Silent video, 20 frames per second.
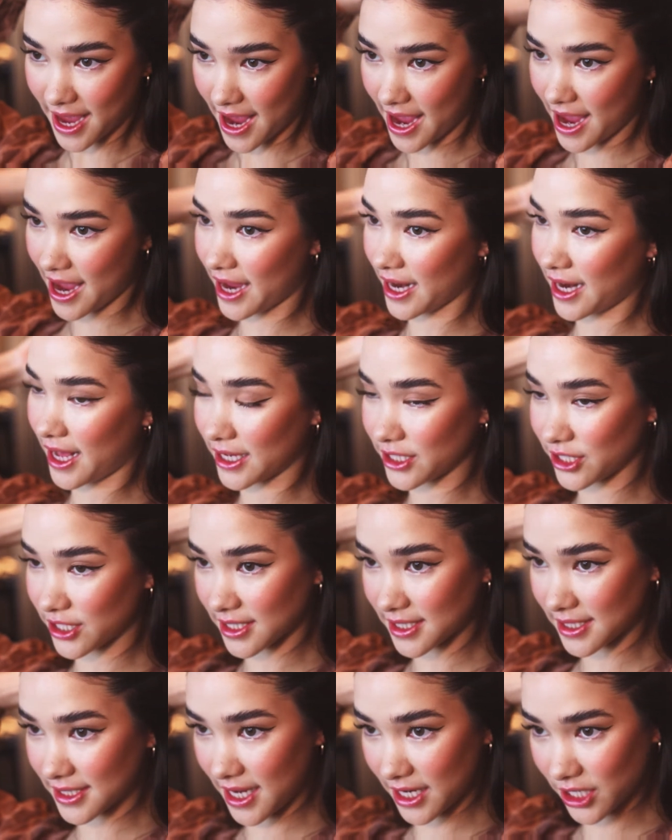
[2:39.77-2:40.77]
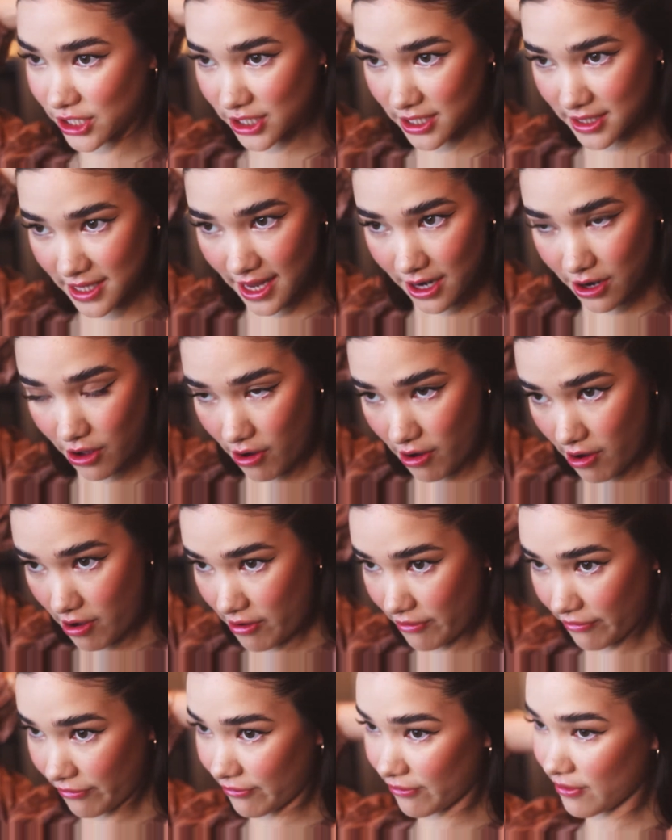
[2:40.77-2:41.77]
and I just section that
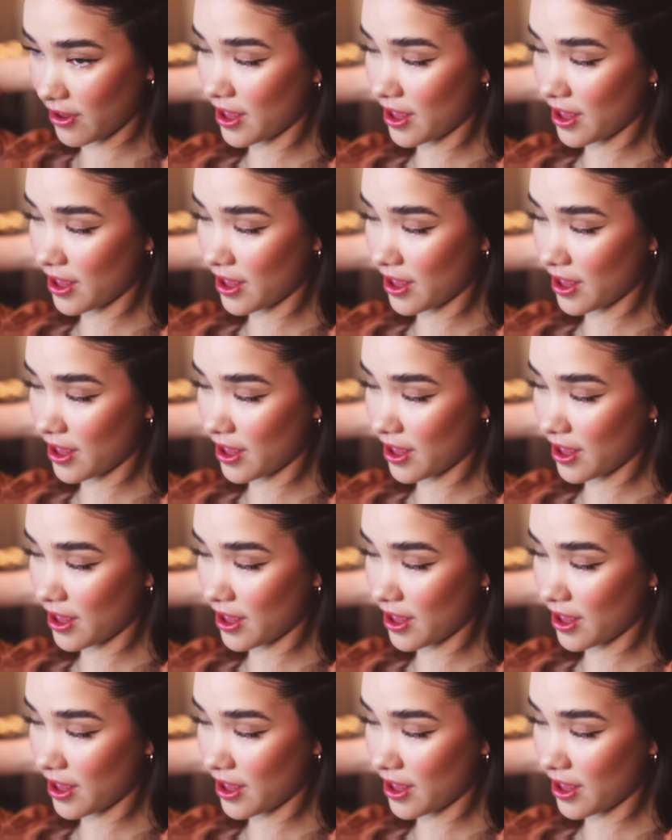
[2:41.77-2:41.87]
off,